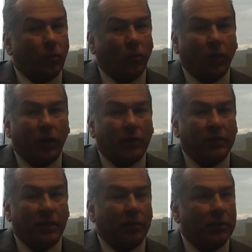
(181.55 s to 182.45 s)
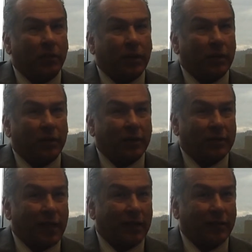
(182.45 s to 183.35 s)
what steps am I going to
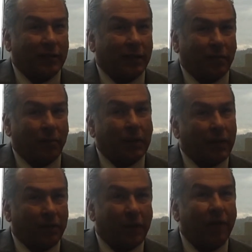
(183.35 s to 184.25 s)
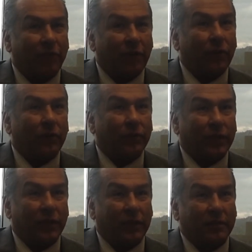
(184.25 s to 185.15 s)
take to pick up that phone?
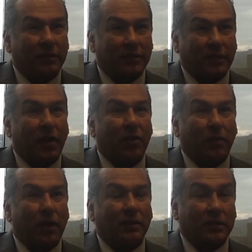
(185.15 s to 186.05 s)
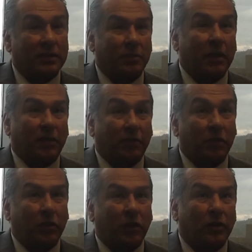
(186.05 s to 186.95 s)
It is a scary process to make a
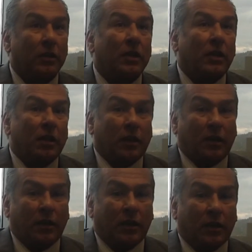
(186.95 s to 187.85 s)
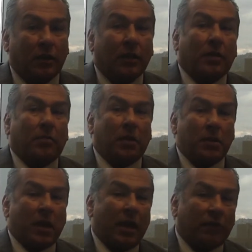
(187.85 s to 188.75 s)
phone call.
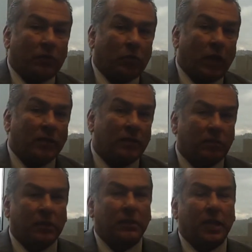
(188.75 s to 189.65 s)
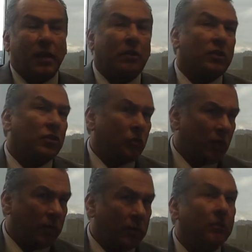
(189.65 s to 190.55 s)
Maybe I have to write something down, a
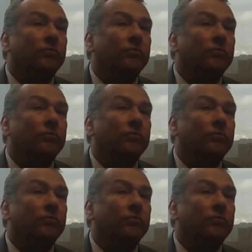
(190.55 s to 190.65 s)
script.